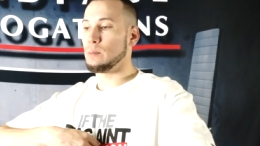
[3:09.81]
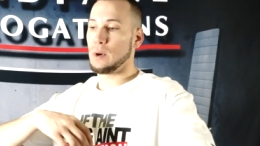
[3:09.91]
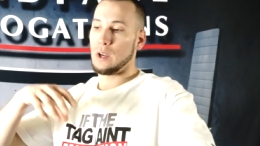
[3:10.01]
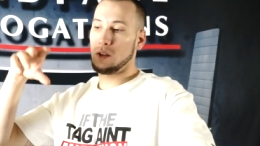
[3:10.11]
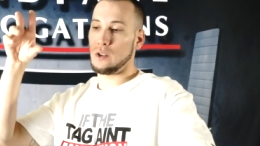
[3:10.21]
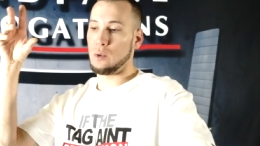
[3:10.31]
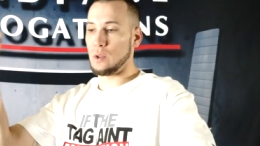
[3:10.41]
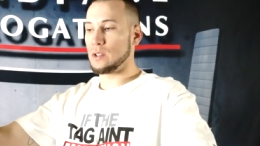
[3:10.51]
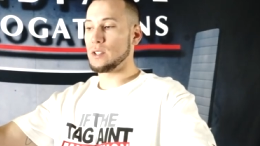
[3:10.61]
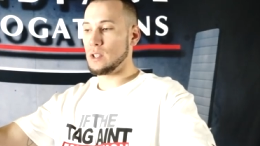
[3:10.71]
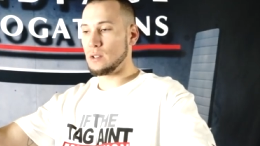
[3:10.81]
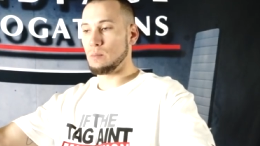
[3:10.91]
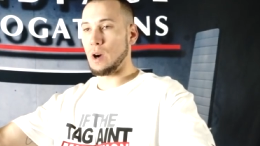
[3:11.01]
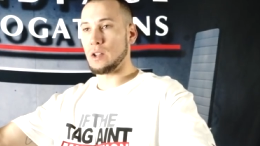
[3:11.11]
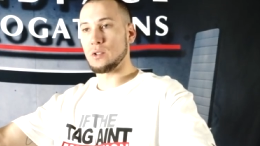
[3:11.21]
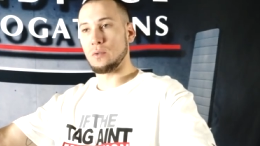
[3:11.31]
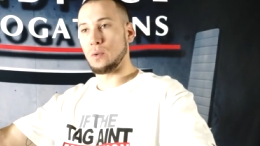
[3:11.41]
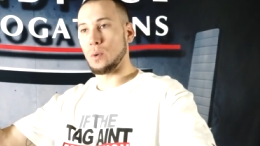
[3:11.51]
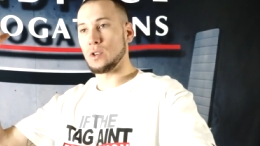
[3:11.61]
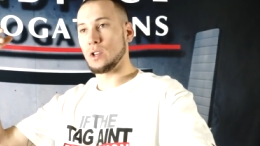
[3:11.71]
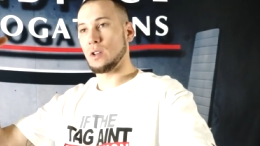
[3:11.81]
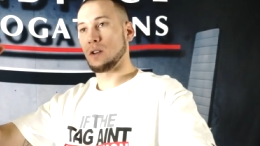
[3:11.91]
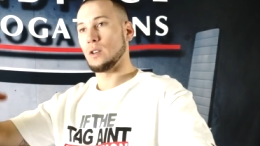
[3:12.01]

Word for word: But Ulysses brought it to fruition.